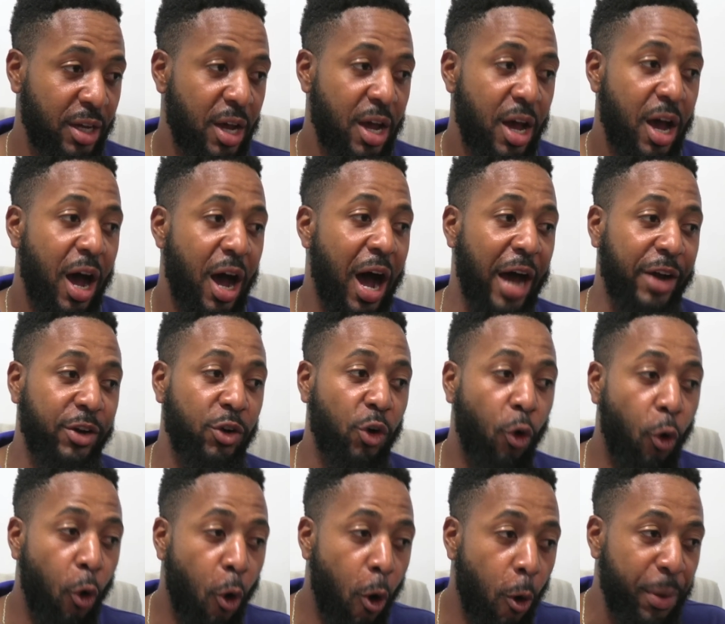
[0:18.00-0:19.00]
and
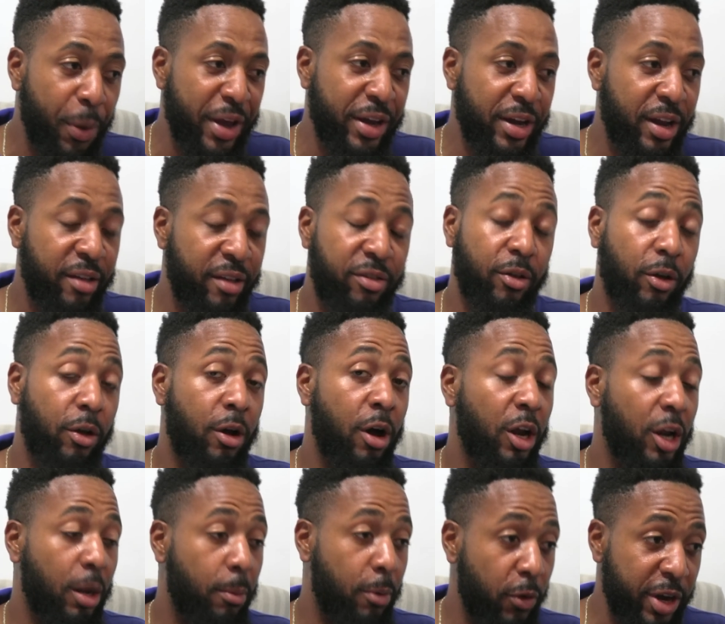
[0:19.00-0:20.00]
openness to
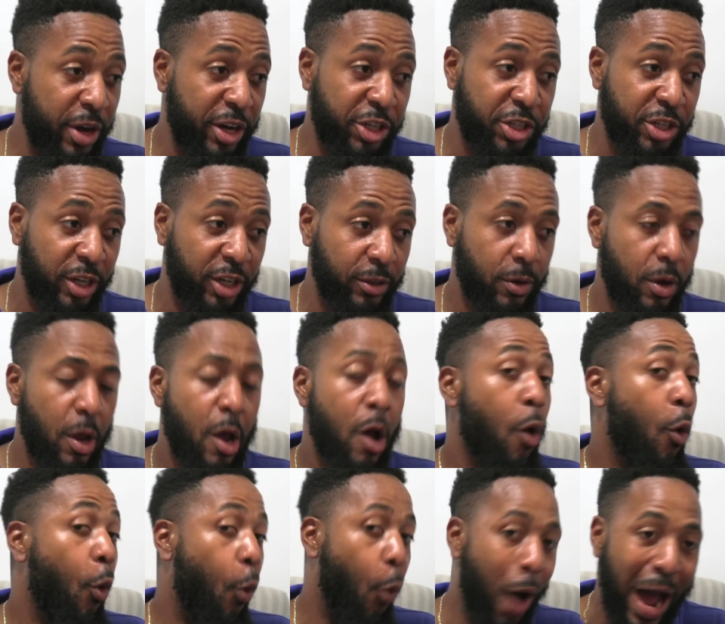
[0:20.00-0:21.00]
collaboration,
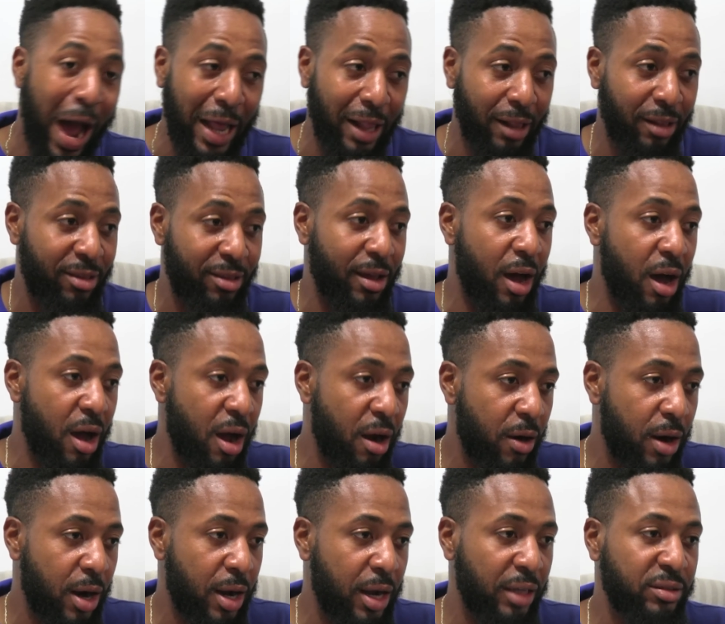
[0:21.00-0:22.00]
whilst
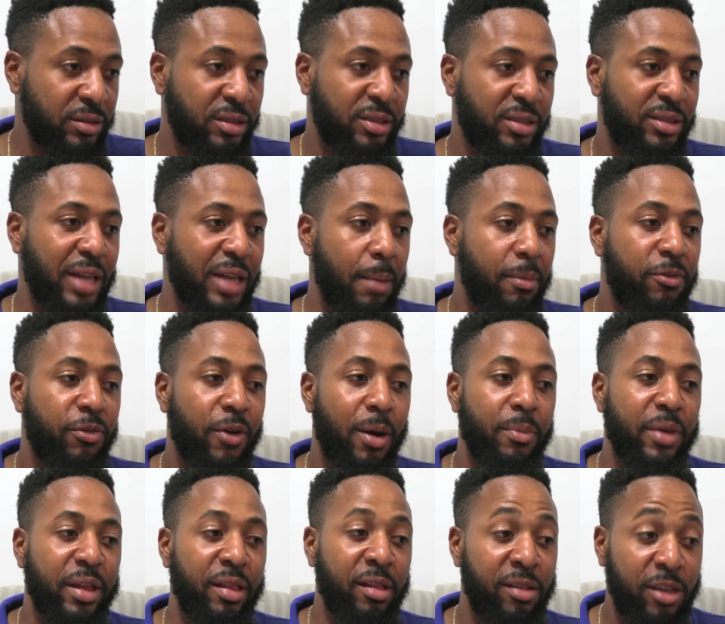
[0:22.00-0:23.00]
arrogance stems from
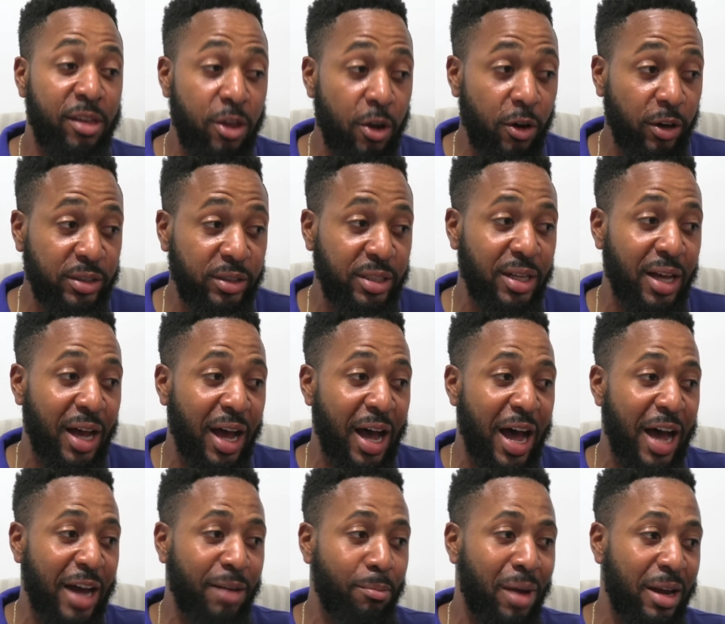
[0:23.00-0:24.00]
insecurity and
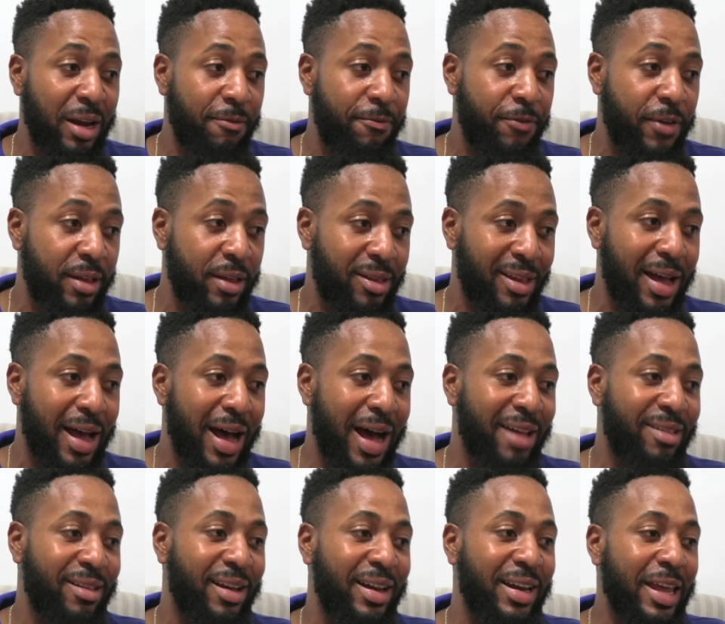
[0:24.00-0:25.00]
manifests as
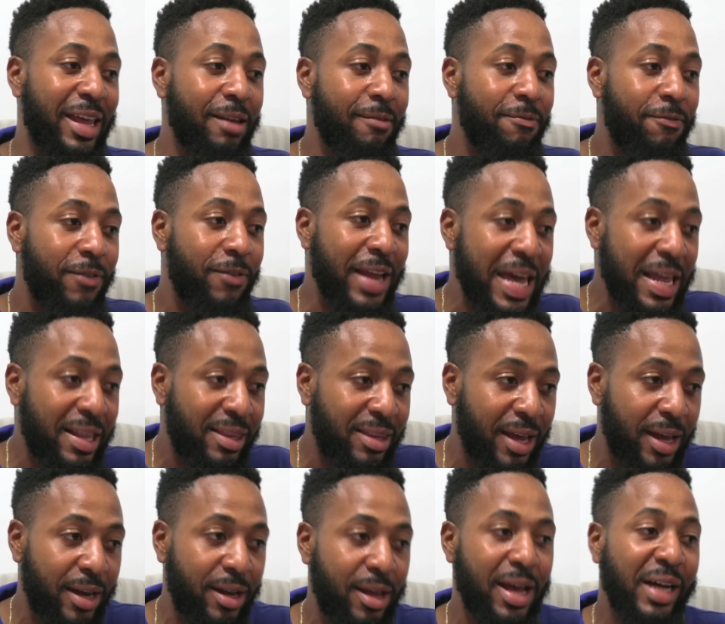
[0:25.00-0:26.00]
an inflated
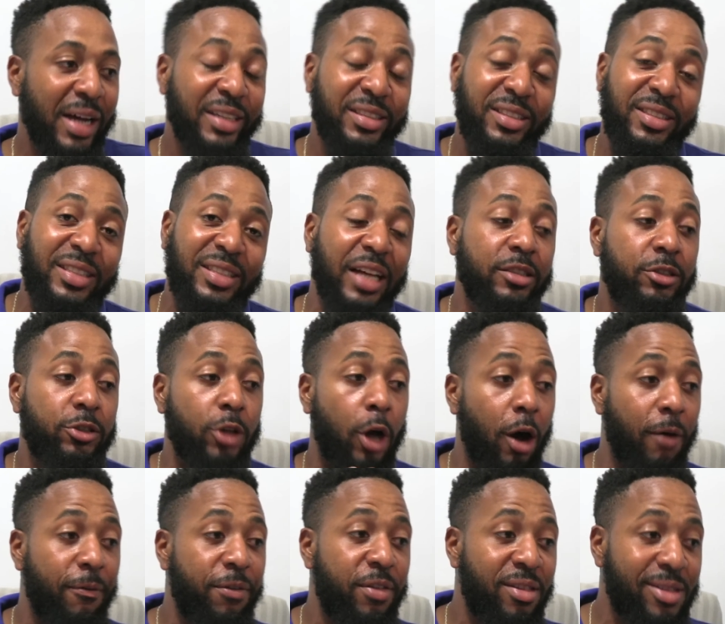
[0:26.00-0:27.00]
sense of
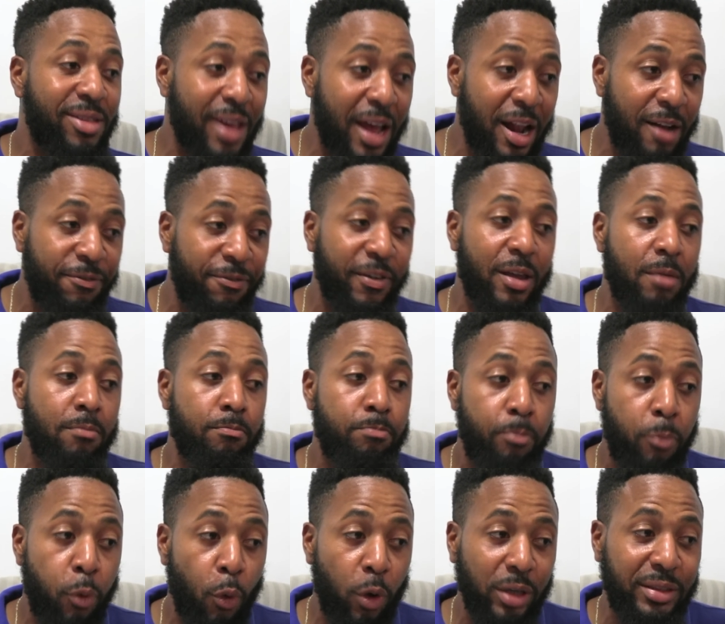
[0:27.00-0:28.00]

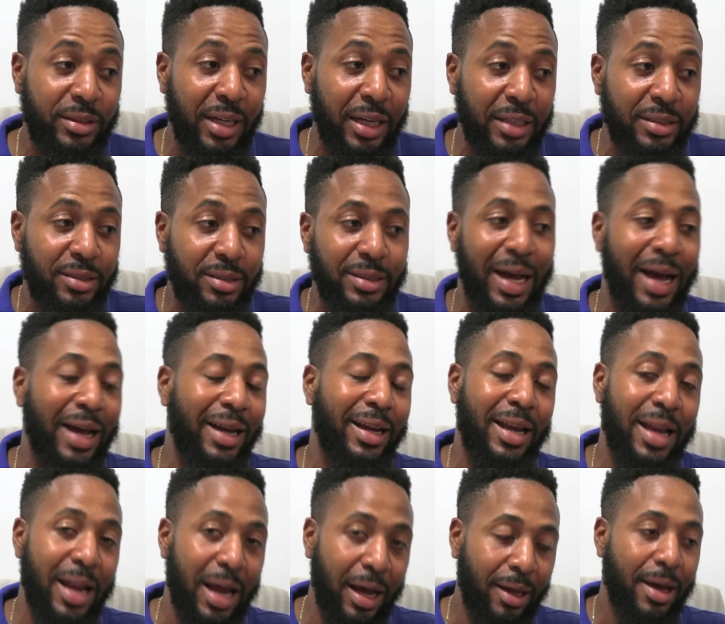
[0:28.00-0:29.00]
self-importance and lack
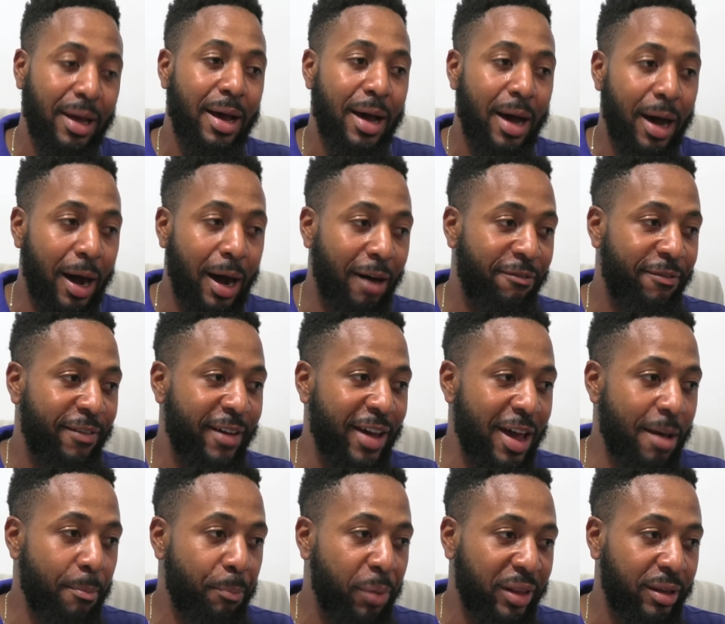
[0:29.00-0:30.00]
of
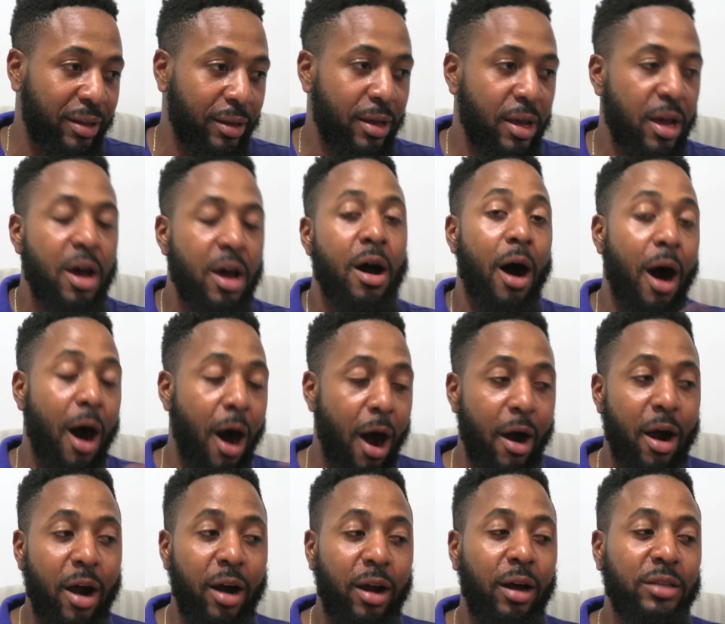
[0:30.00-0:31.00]
empathy.
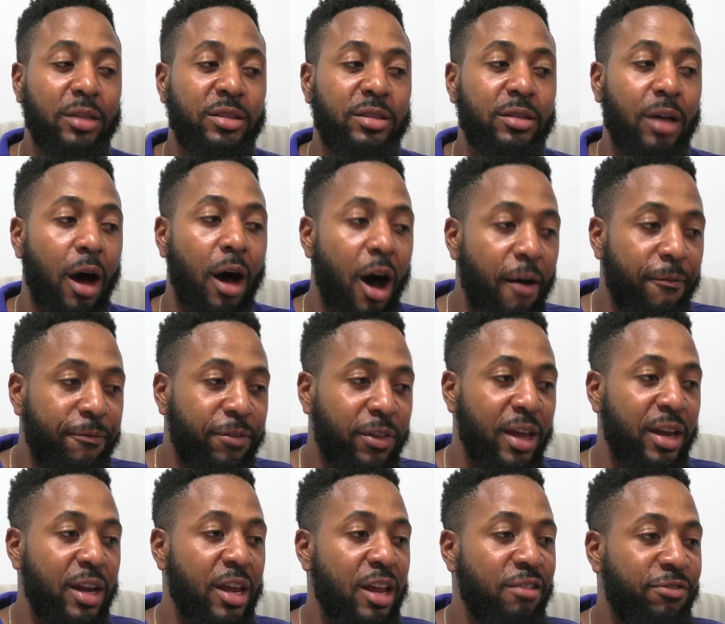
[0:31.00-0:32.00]
Arrogance often
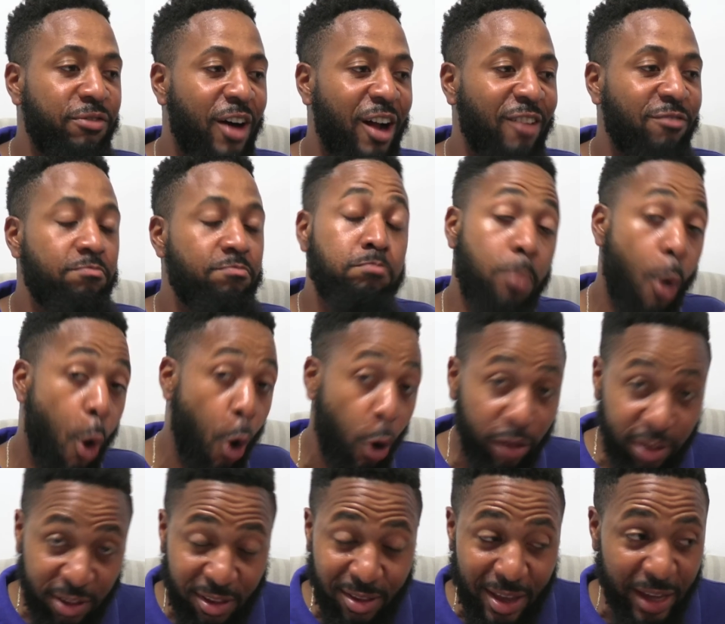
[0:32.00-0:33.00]
involves
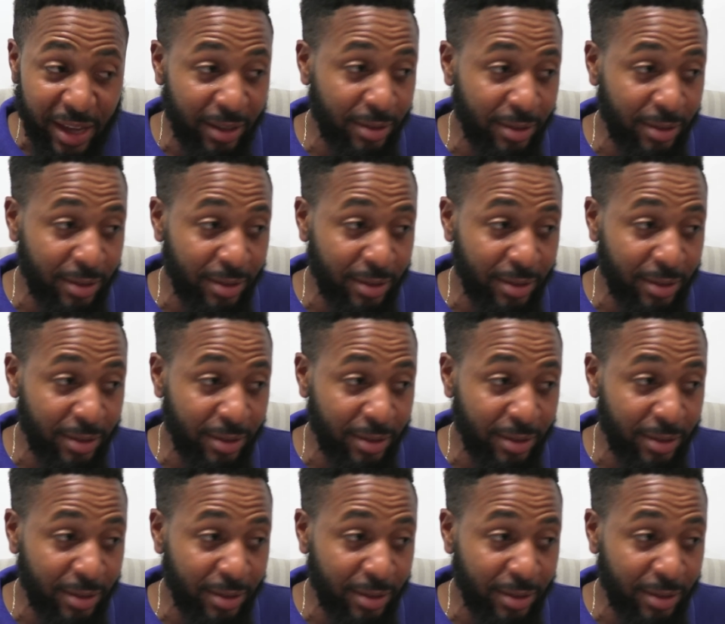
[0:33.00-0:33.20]
boasting